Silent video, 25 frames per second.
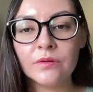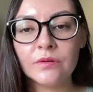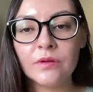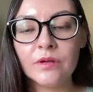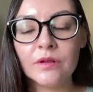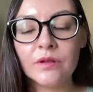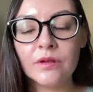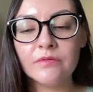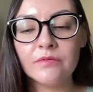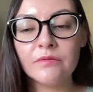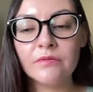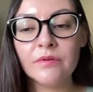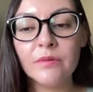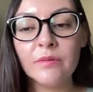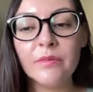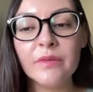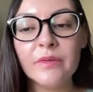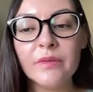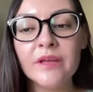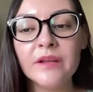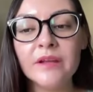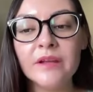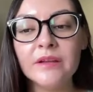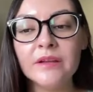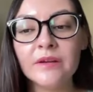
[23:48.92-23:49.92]
Getting
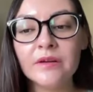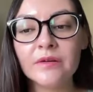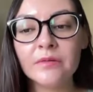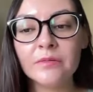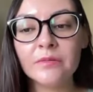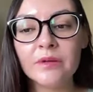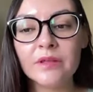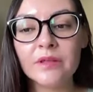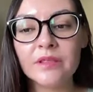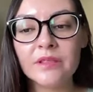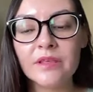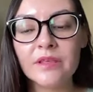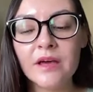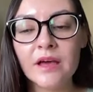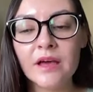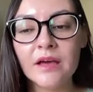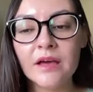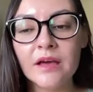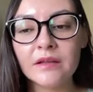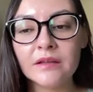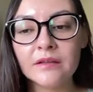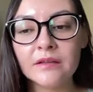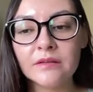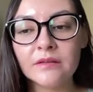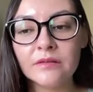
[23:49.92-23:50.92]
familiar with
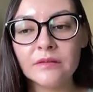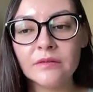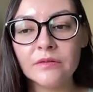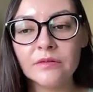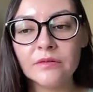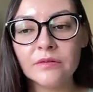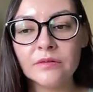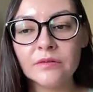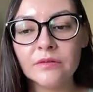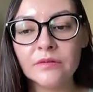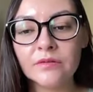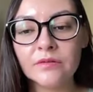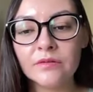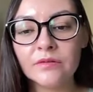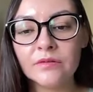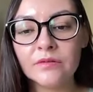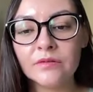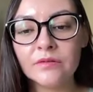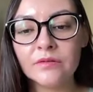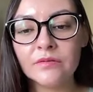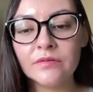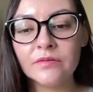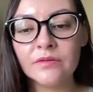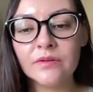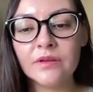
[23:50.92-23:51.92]
that
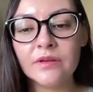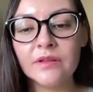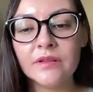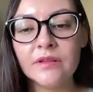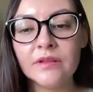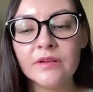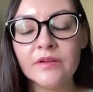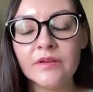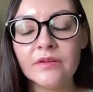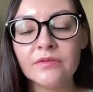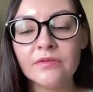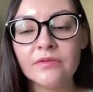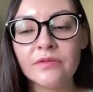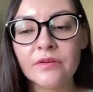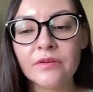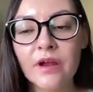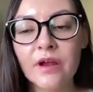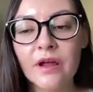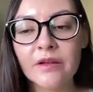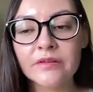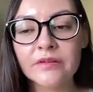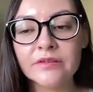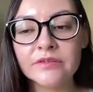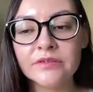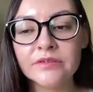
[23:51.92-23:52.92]
feeling of
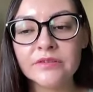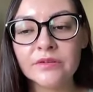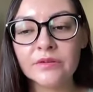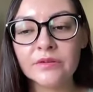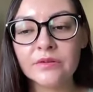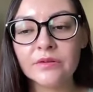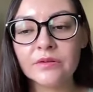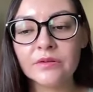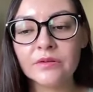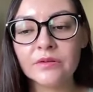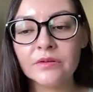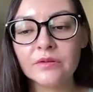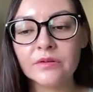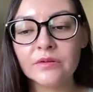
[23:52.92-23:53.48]
gratitude.